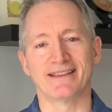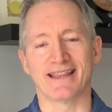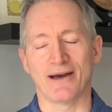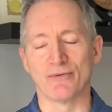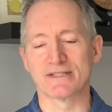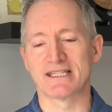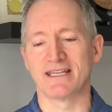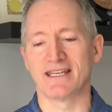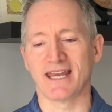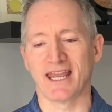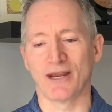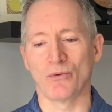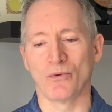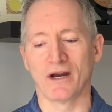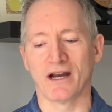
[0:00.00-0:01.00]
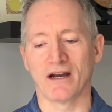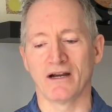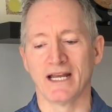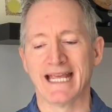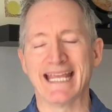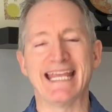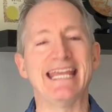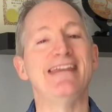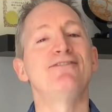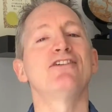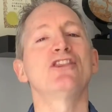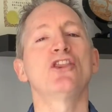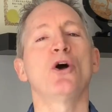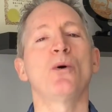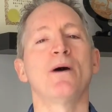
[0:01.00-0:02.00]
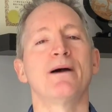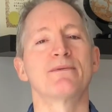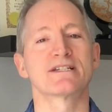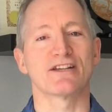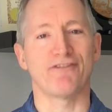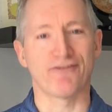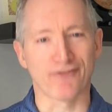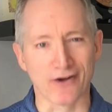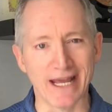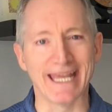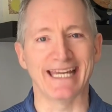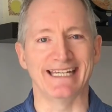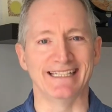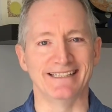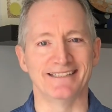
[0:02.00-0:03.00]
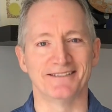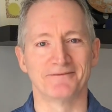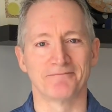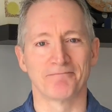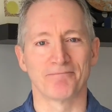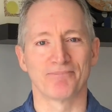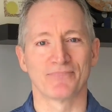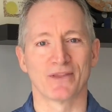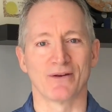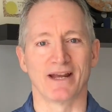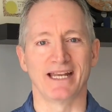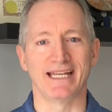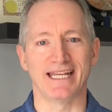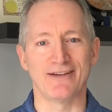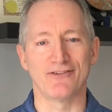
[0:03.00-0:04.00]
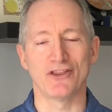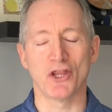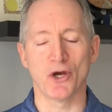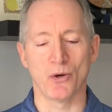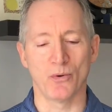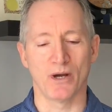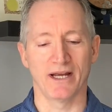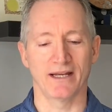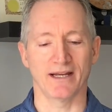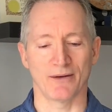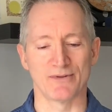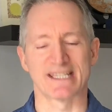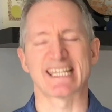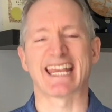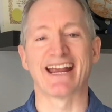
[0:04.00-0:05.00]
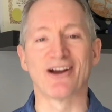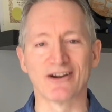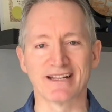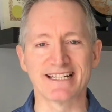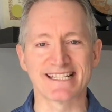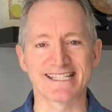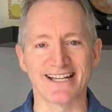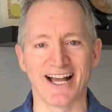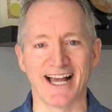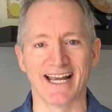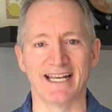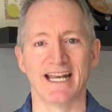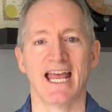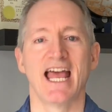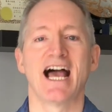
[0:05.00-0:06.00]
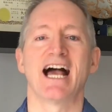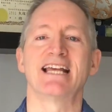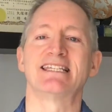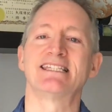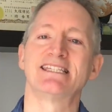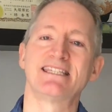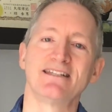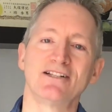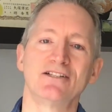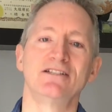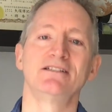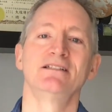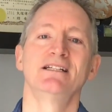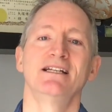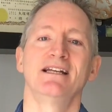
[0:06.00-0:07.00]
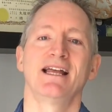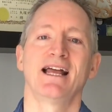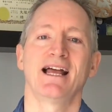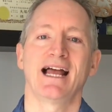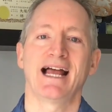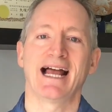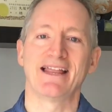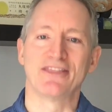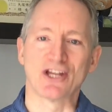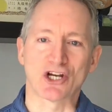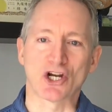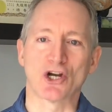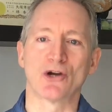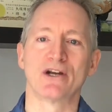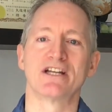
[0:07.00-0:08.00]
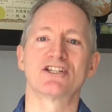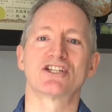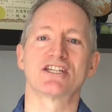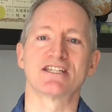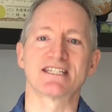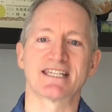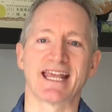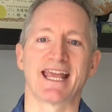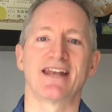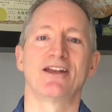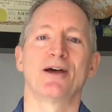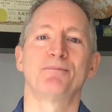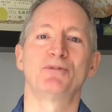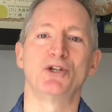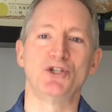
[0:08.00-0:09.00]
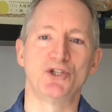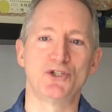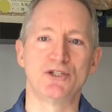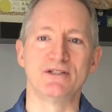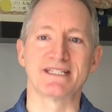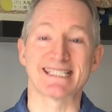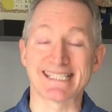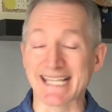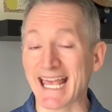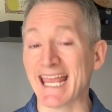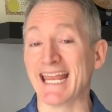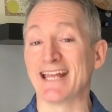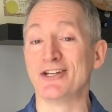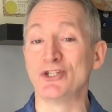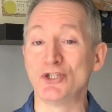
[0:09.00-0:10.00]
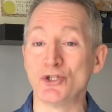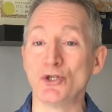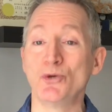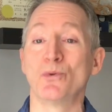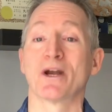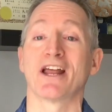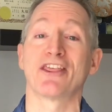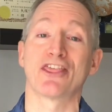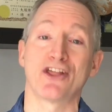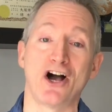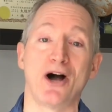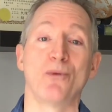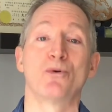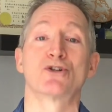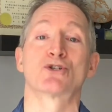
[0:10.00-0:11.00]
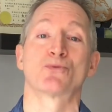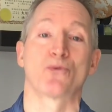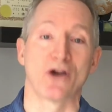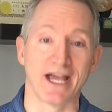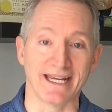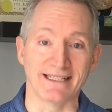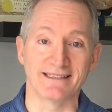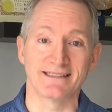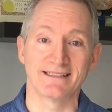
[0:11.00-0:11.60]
That was the day where, even though I was afraid, right? Even though I was scared inside, I still had the courage to stand up to say and do what I thought was right.